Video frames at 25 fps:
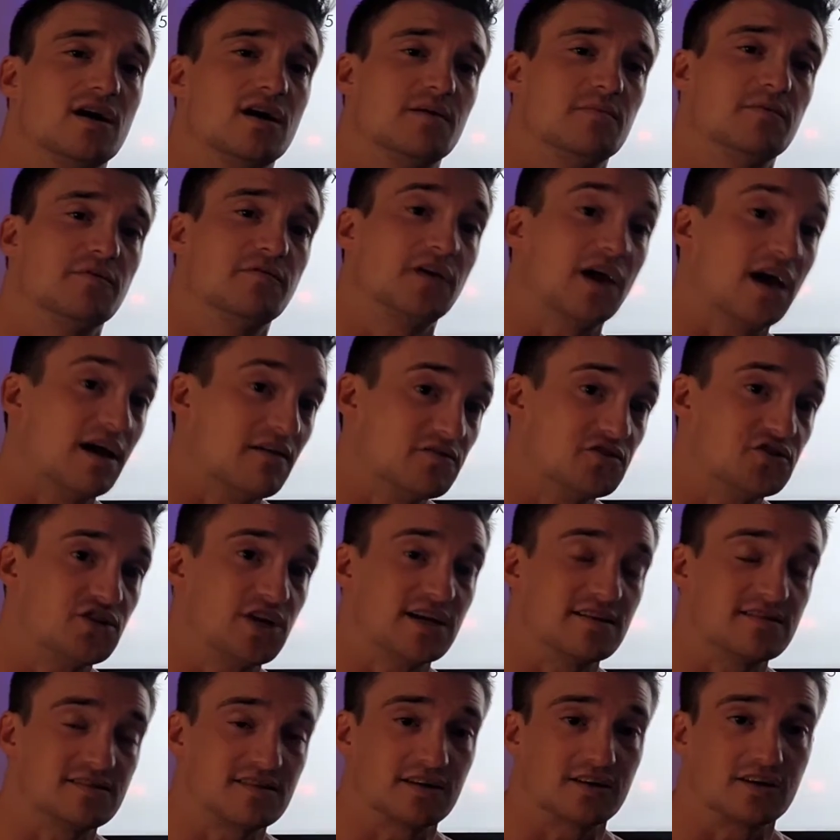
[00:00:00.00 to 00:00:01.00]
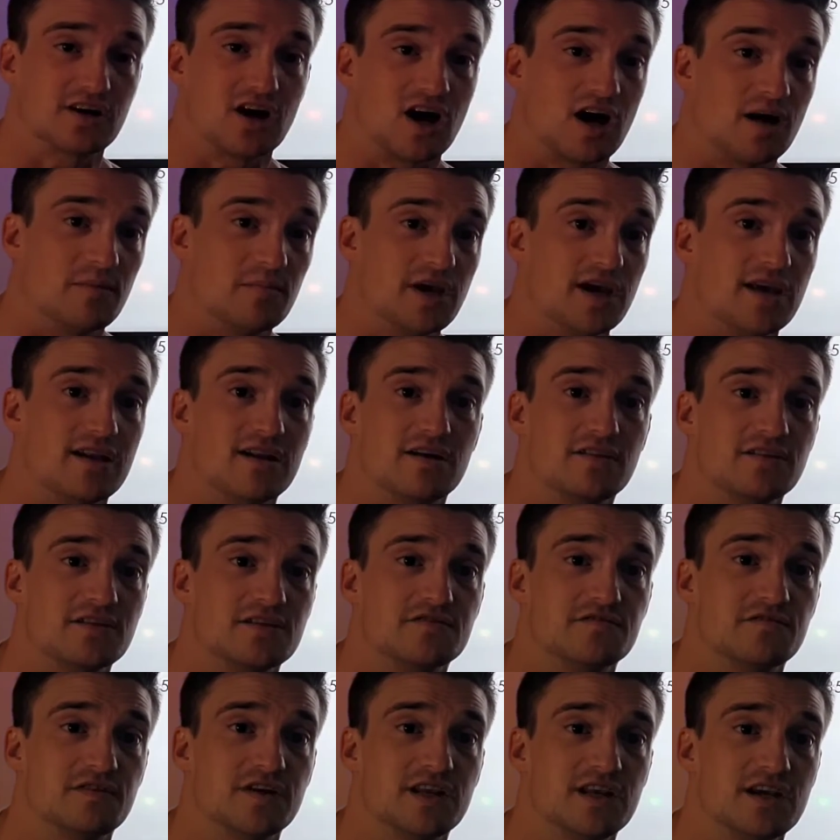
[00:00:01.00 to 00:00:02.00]
If you have a chance to comment
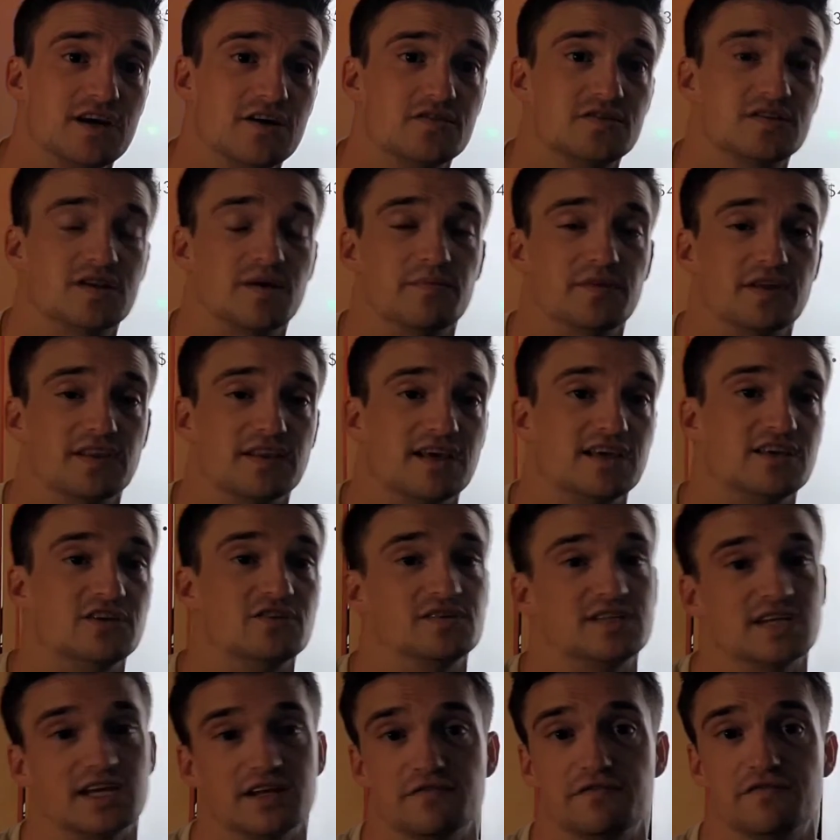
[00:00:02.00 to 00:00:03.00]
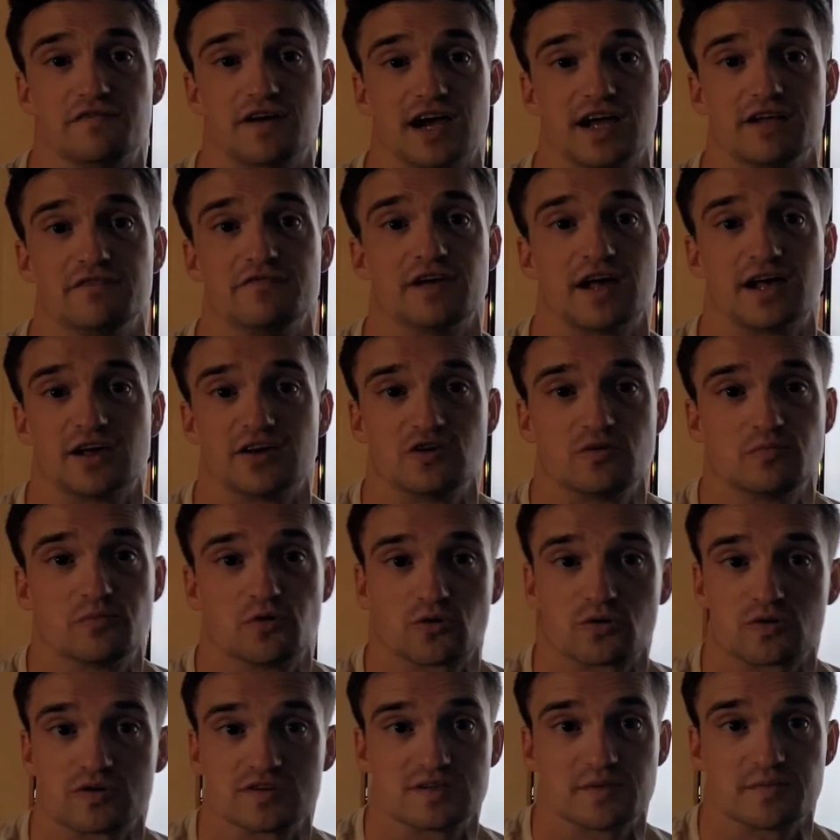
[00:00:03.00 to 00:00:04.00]
on this video, something that you did find
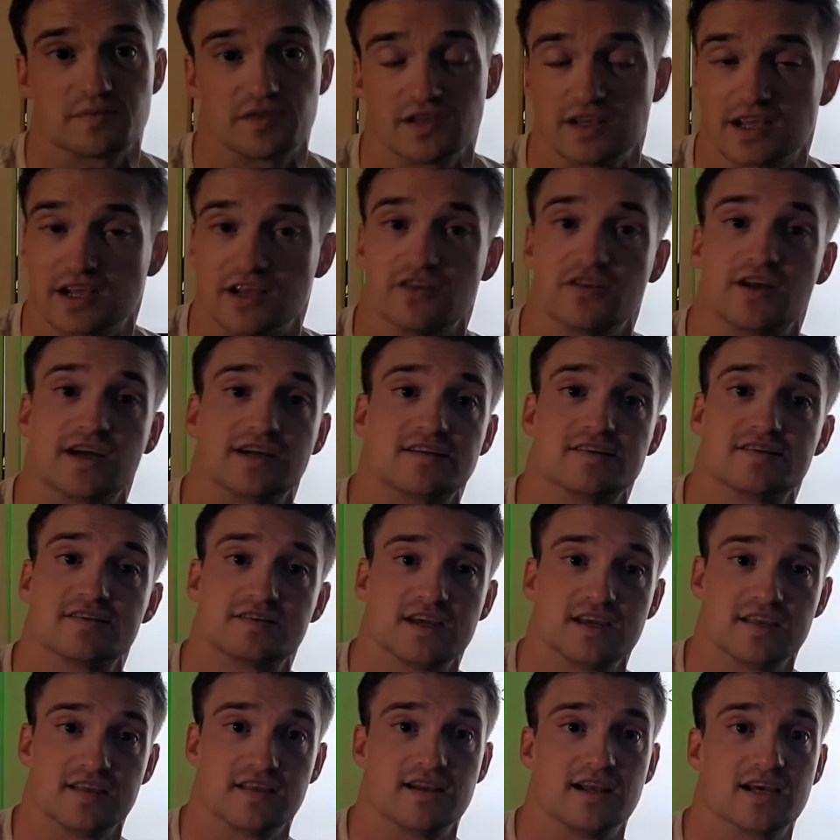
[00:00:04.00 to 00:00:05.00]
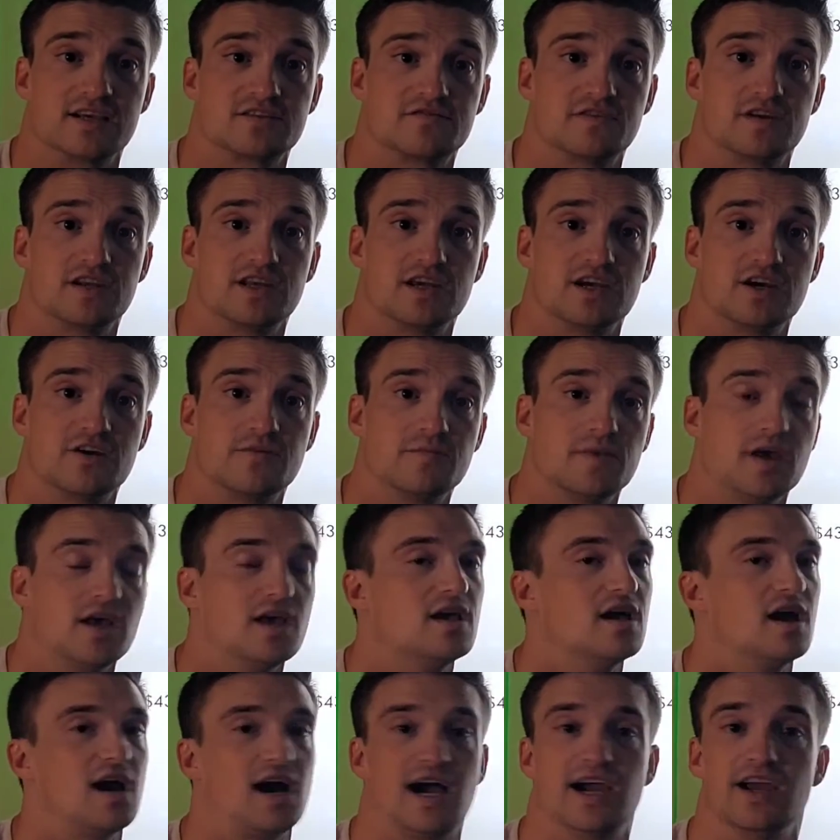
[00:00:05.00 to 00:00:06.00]
valuable or something that you'd like to see in the next video,
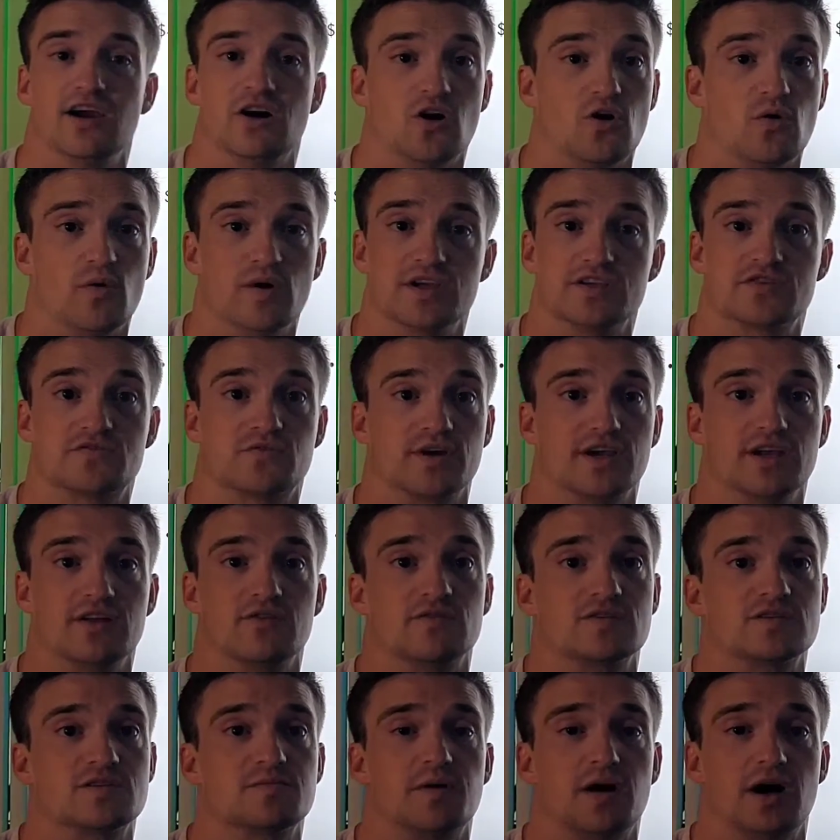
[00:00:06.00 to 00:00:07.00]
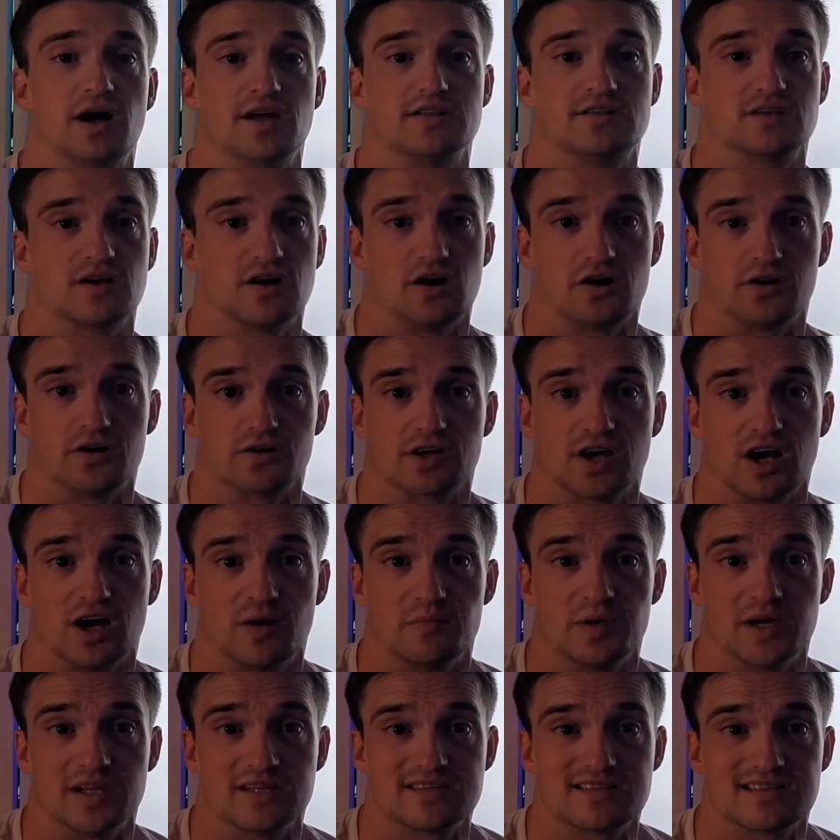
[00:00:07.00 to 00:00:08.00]
I always read and respond to all
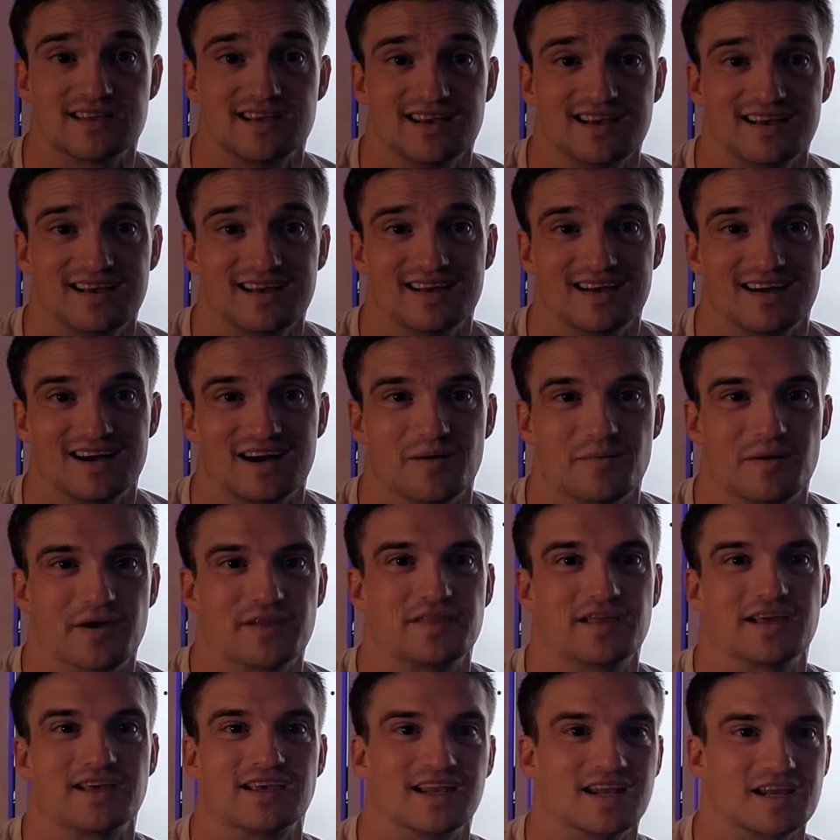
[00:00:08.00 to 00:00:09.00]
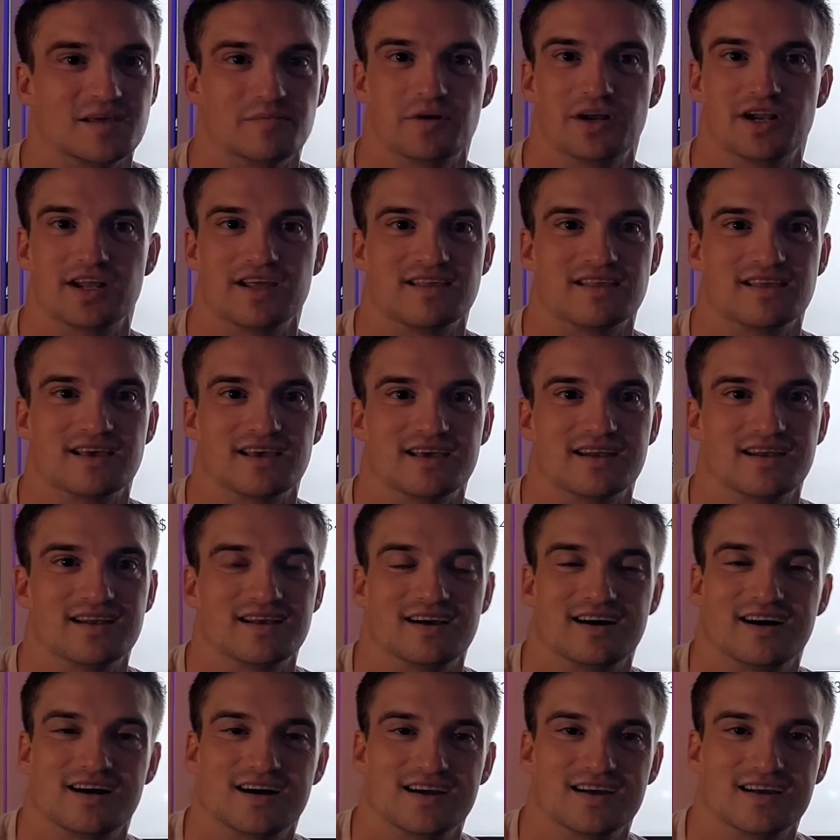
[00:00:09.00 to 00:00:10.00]
comments. I think anybody
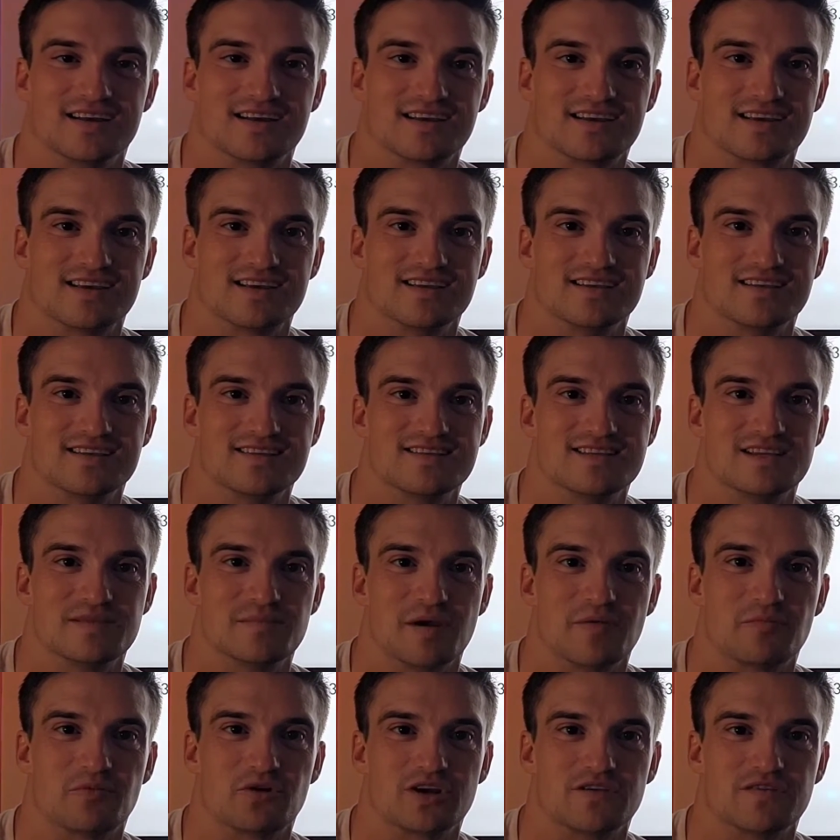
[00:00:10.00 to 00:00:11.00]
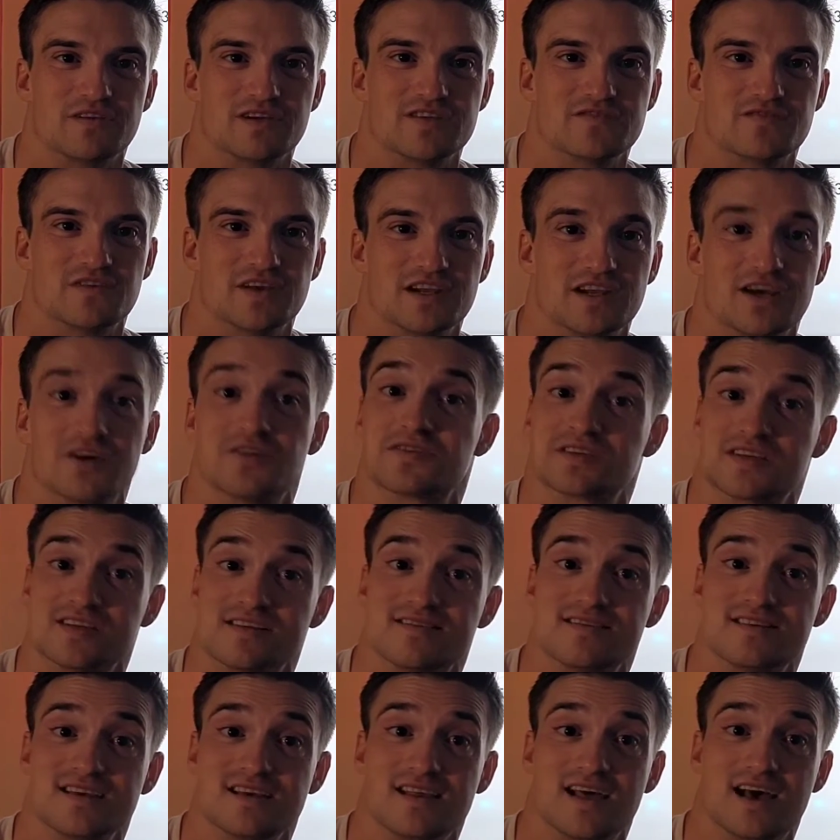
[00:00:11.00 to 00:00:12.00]
that can see my previous videos
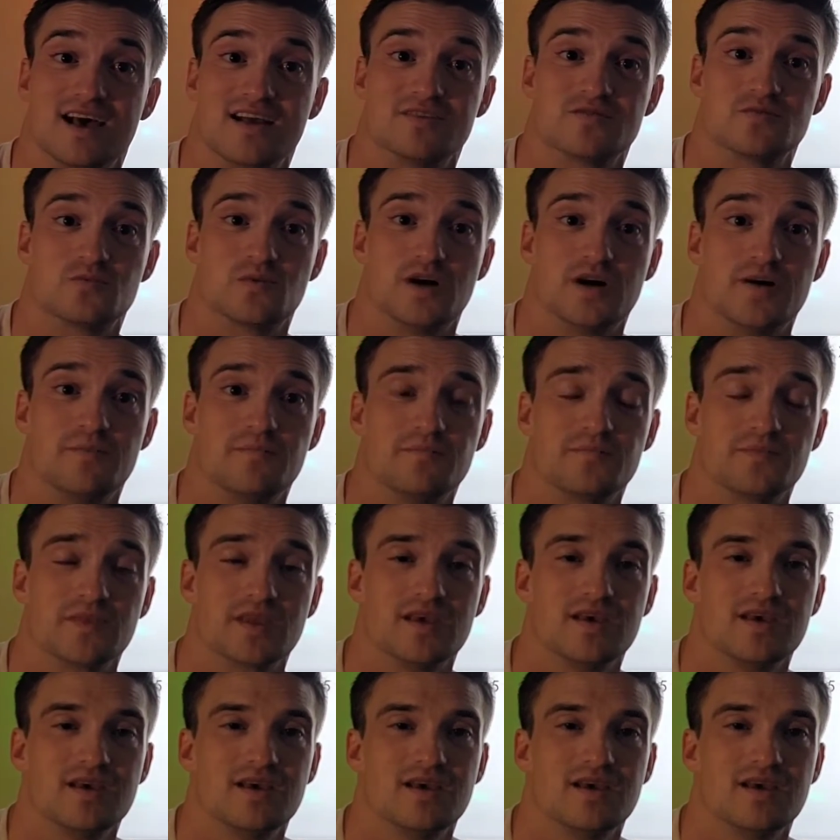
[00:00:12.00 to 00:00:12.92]
can see that as well.